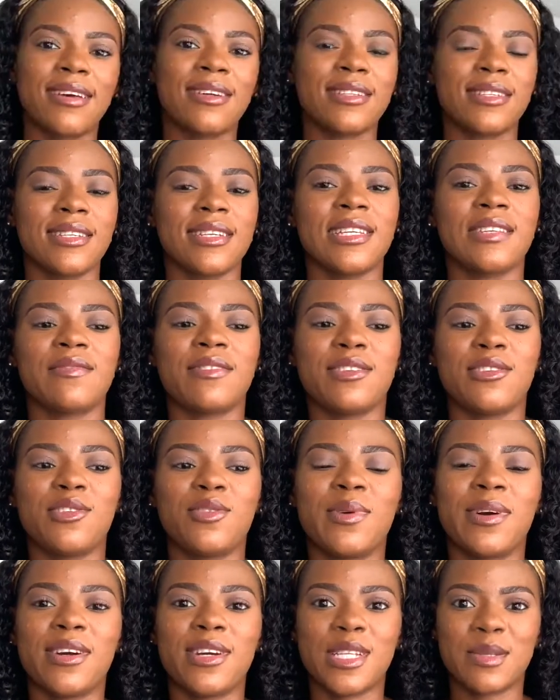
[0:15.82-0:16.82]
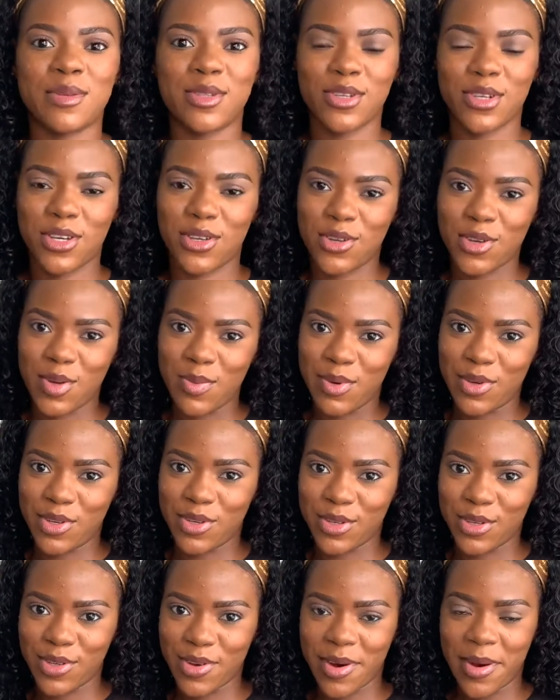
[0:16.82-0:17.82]
today's video, we're going to be talking
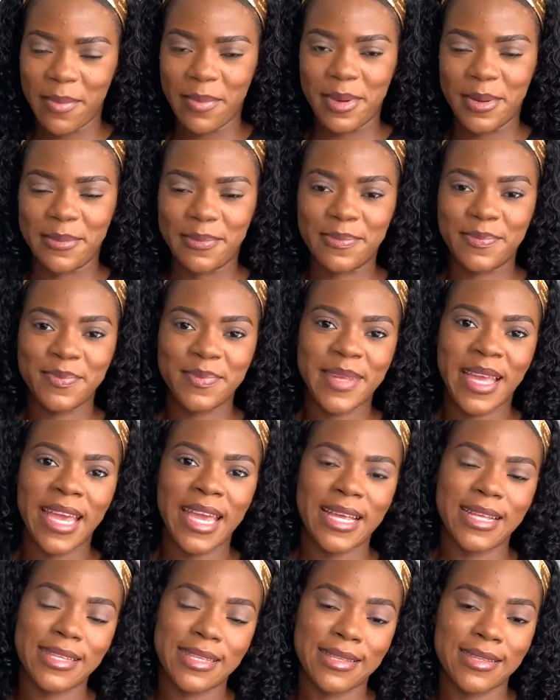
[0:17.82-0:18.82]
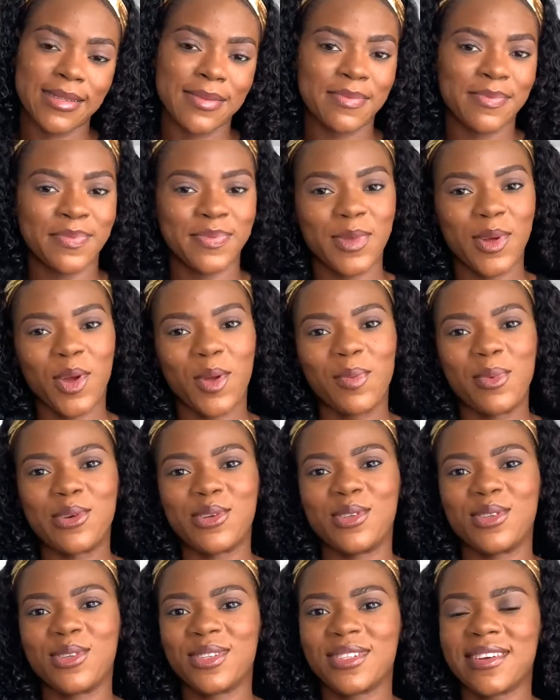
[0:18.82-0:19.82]
occupational therapy. Yes,
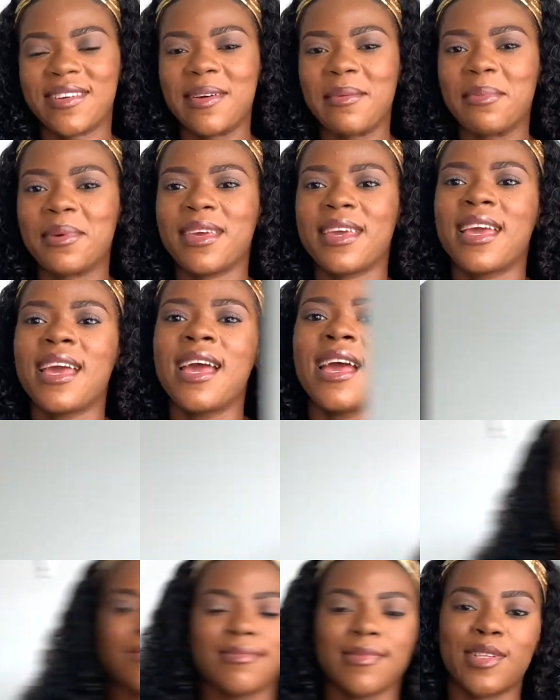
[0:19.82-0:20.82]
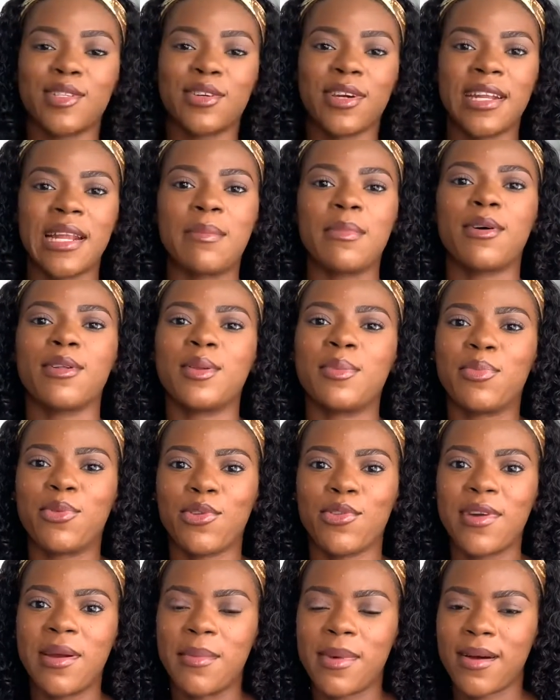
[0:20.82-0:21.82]
occupational therapy. We're talking about the
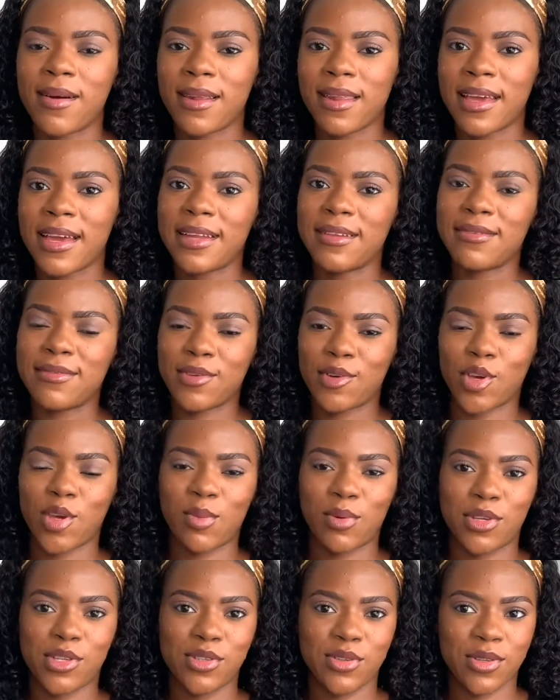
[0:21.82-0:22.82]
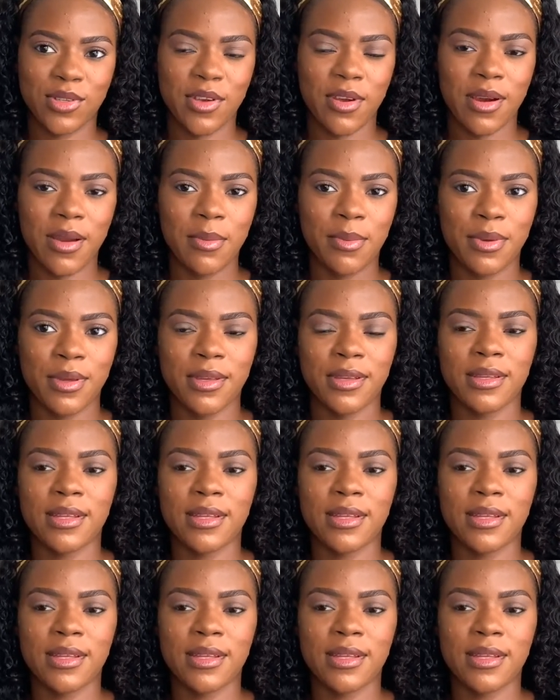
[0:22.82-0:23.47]
program outline for occupational therapy.